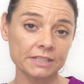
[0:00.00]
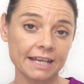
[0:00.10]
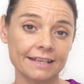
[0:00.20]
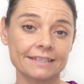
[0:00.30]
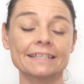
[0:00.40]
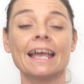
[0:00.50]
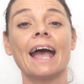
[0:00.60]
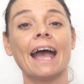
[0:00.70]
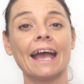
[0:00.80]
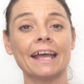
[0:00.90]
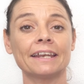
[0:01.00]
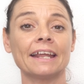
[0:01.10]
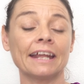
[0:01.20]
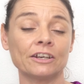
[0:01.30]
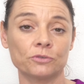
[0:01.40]
tests and
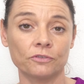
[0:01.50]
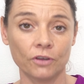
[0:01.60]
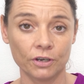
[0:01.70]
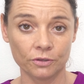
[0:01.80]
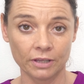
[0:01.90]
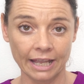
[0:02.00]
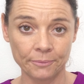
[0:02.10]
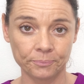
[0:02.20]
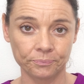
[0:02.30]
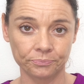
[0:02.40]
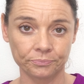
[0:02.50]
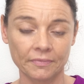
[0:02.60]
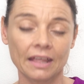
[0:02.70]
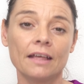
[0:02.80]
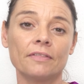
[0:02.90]
an antral follicle count.
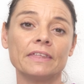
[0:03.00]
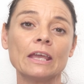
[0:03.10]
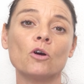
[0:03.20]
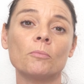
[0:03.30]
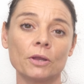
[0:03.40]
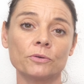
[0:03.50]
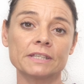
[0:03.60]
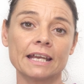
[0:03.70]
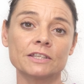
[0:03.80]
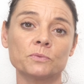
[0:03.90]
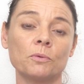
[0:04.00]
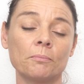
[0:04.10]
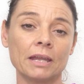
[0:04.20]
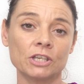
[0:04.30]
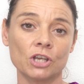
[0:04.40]
The hormonal test will
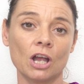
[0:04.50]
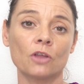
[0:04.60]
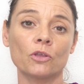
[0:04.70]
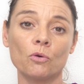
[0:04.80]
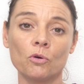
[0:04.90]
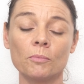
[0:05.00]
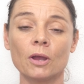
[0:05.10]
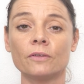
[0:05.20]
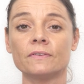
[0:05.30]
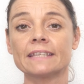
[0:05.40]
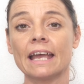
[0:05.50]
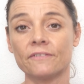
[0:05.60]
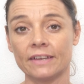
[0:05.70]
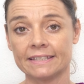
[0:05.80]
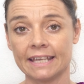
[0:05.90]
measure the hormones
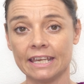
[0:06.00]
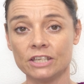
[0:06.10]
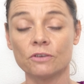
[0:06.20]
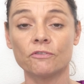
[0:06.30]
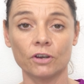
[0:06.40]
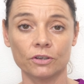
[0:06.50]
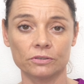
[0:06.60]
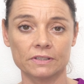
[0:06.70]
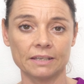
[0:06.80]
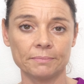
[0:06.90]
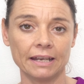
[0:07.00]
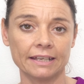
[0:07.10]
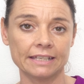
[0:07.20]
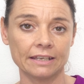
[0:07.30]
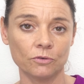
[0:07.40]
FSH, follicle
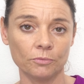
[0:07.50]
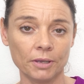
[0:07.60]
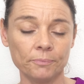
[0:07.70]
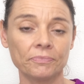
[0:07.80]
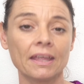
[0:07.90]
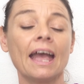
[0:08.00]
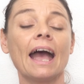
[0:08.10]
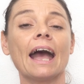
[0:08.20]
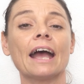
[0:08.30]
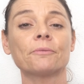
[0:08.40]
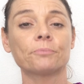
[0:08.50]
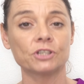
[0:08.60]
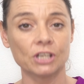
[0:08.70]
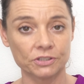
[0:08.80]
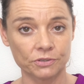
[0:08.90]
stimulating hormone, and
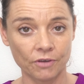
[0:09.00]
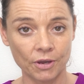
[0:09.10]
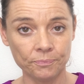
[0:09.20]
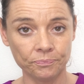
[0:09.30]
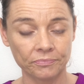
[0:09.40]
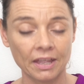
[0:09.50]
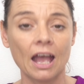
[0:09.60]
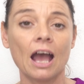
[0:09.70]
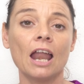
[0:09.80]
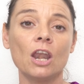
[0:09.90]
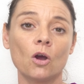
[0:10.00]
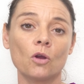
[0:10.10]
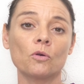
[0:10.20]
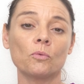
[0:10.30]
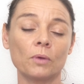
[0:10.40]
progesterone,
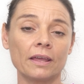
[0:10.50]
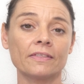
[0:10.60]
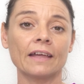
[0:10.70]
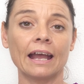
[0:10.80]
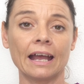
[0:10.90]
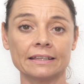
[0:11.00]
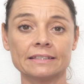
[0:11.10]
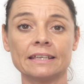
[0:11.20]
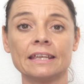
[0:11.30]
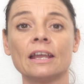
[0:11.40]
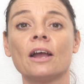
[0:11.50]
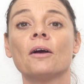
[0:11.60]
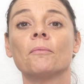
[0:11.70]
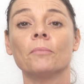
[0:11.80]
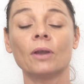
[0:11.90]
along with
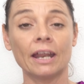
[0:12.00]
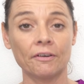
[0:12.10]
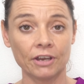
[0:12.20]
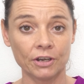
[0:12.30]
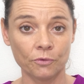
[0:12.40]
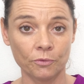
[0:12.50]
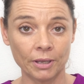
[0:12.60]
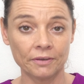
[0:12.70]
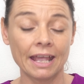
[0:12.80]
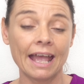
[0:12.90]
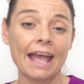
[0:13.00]
anti-malarian hormone,